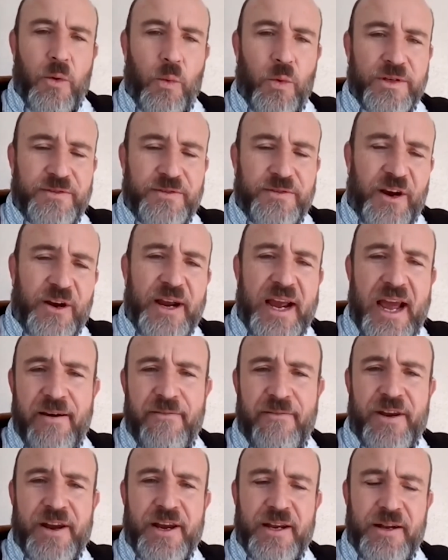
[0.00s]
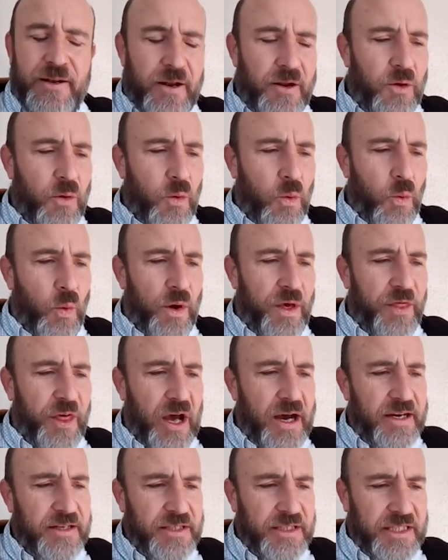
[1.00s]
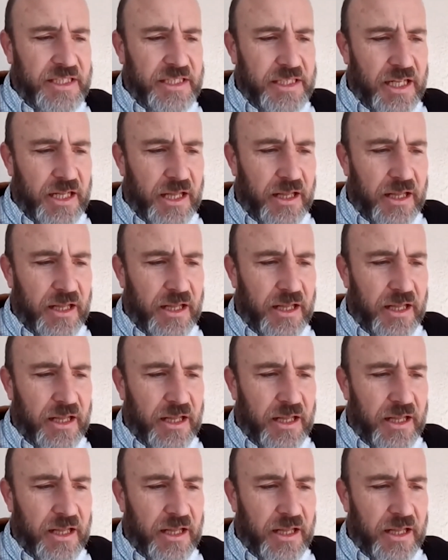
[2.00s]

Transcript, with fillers: was very evident with us